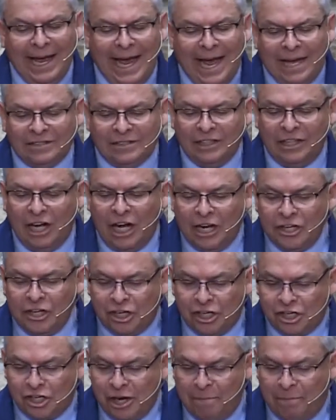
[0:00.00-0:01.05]
As an
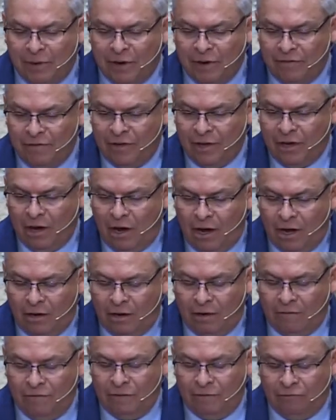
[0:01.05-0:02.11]
under shepherd of the, God,
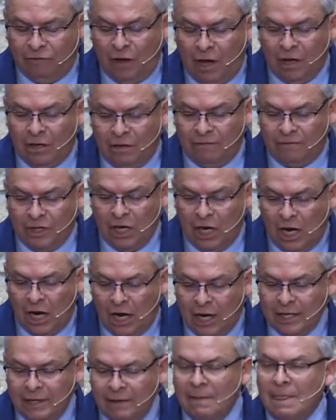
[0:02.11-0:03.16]
of the flock of
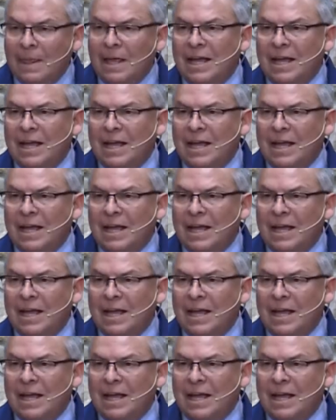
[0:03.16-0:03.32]
God,